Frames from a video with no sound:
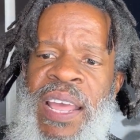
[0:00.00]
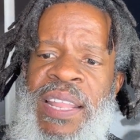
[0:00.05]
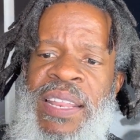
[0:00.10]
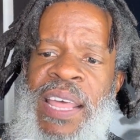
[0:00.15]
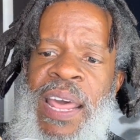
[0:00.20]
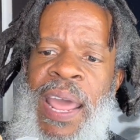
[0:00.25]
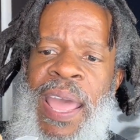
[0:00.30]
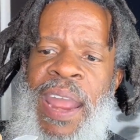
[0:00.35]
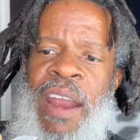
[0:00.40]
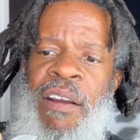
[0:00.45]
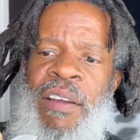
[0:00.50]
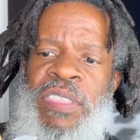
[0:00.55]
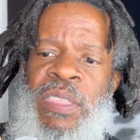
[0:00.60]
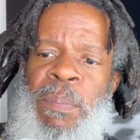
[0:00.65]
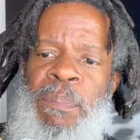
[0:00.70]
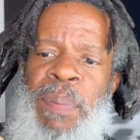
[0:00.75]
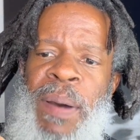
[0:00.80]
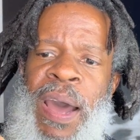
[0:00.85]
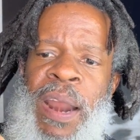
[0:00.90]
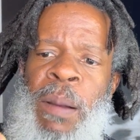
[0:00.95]
That air at the
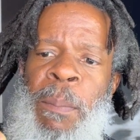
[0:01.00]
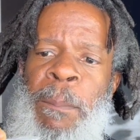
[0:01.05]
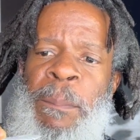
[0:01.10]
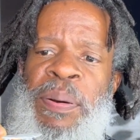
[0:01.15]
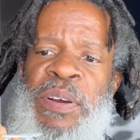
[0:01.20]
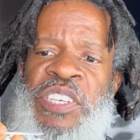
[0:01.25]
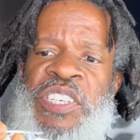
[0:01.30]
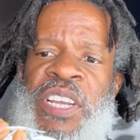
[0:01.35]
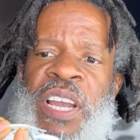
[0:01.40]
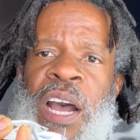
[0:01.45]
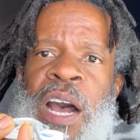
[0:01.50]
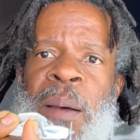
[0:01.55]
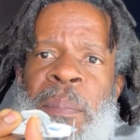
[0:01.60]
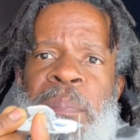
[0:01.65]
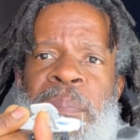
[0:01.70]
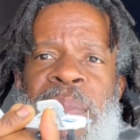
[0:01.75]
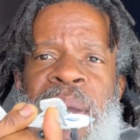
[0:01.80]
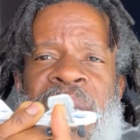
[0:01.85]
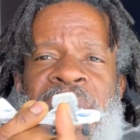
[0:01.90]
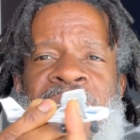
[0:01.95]
bottom pushing
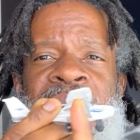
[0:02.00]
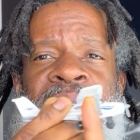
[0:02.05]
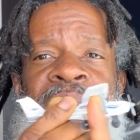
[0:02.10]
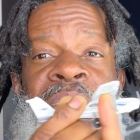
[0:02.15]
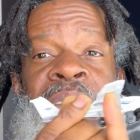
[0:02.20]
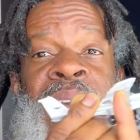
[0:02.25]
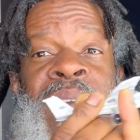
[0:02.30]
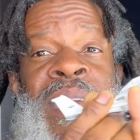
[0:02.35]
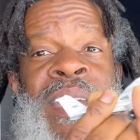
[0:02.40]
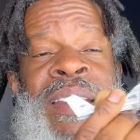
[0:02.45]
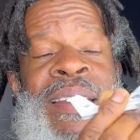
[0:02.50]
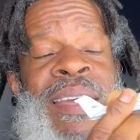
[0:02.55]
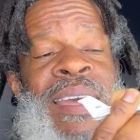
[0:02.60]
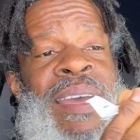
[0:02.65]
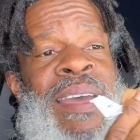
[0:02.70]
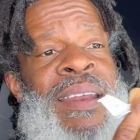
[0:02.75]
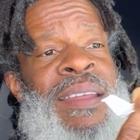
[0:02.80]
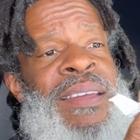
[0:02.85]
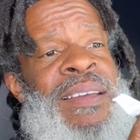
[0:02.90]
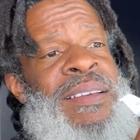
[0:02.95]
up and hey,
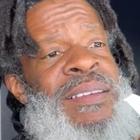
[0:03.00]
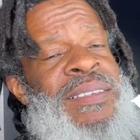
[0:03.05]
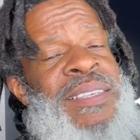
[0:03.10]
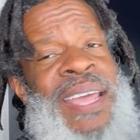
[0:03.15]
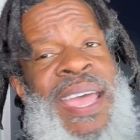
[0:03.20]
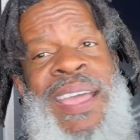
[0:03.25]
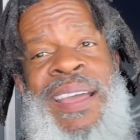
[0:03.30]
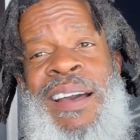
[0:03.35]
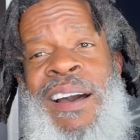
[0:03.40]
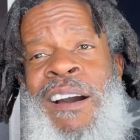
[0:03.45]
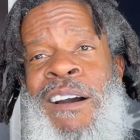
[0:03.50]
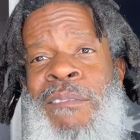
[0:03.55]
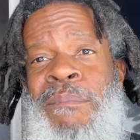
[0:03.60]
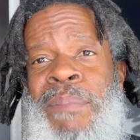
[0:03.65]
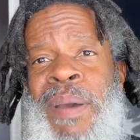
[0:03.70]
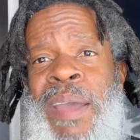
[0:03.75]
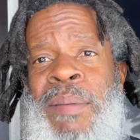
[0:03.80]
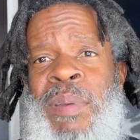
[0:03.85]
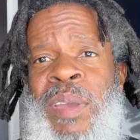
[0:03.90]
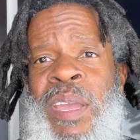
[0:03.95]
there it is. Take off,
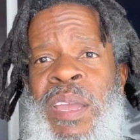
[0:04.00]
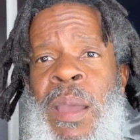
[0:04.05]
baby.